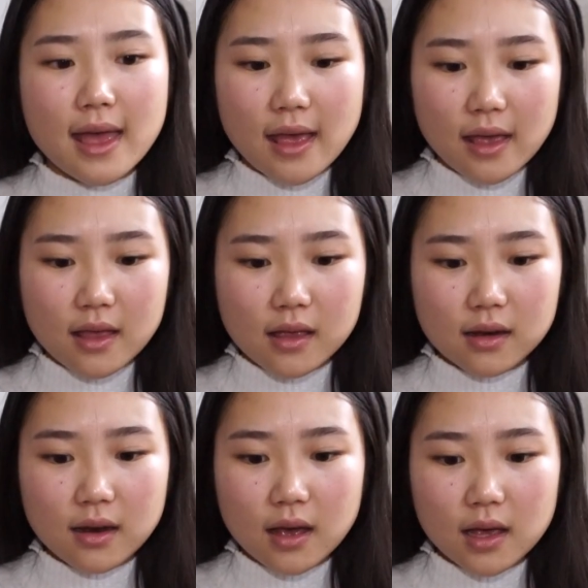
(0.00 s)

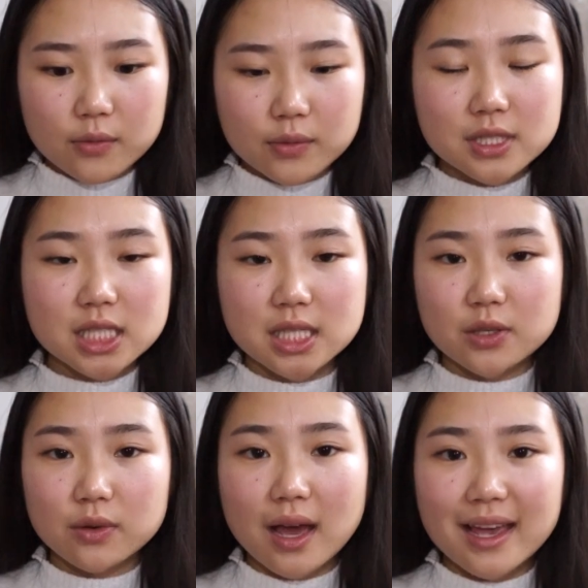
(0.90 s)
and I will see
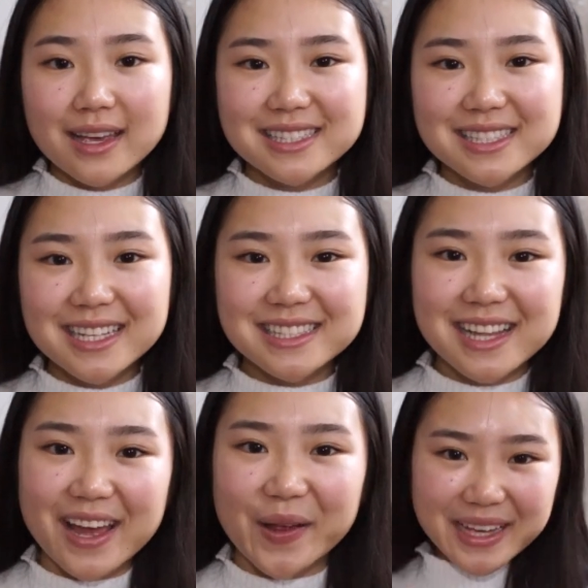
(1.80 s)
you guys next
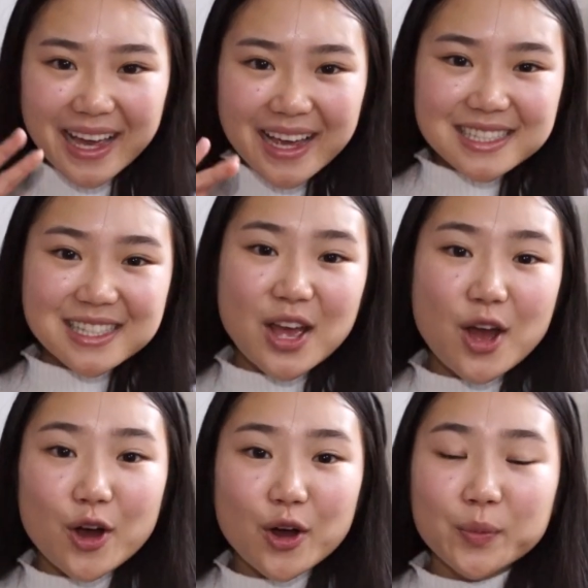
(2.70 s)
time. Hi guys,
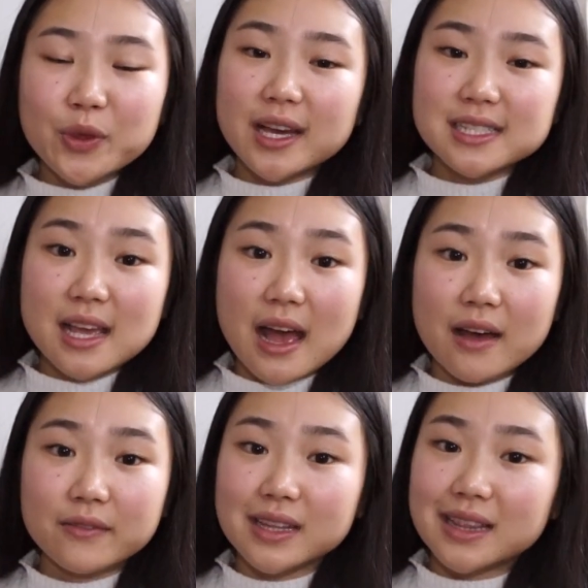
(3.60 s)
hope you guys
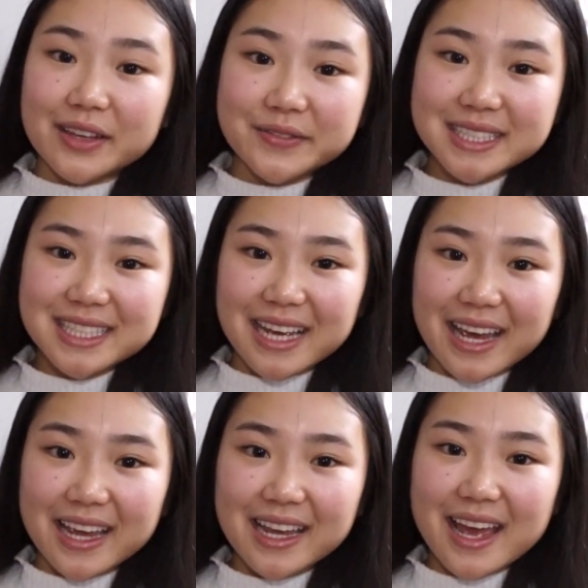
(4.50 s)
have a lovely
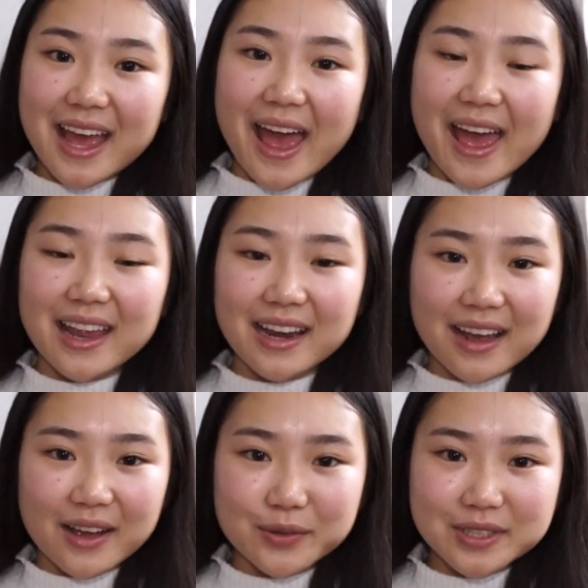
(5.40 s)
day and
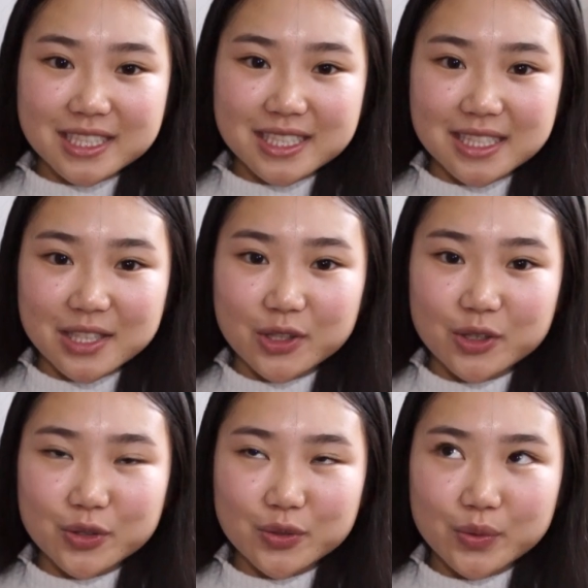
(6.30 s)
I will see
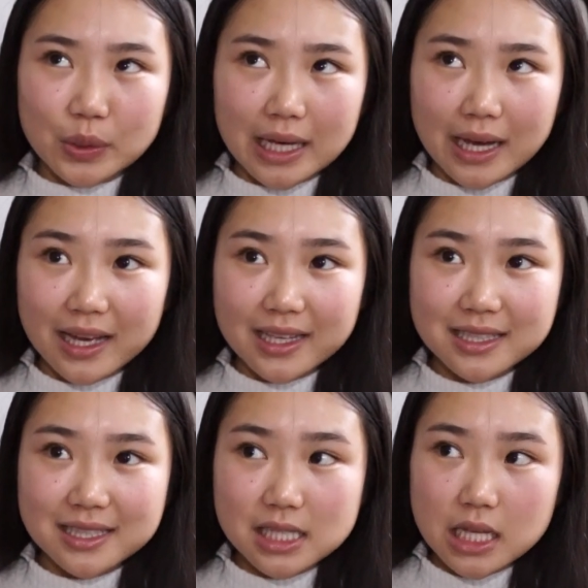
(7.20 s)
you
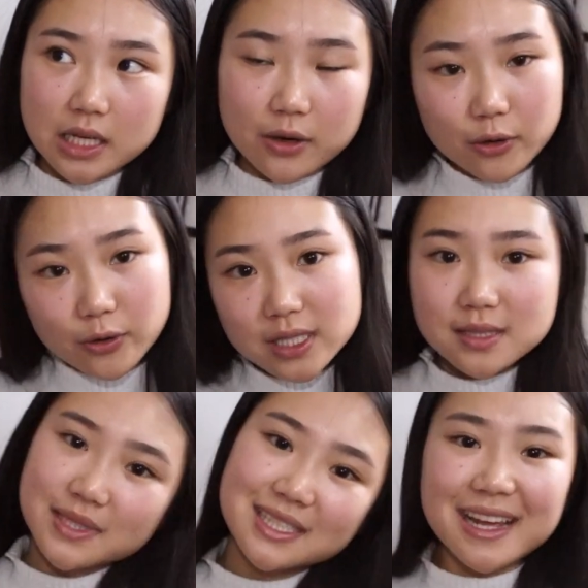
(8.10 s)
guys near
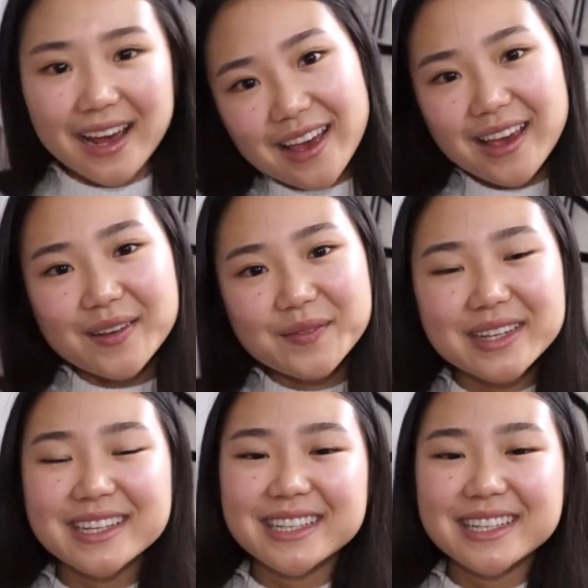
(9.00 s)
Christmas time.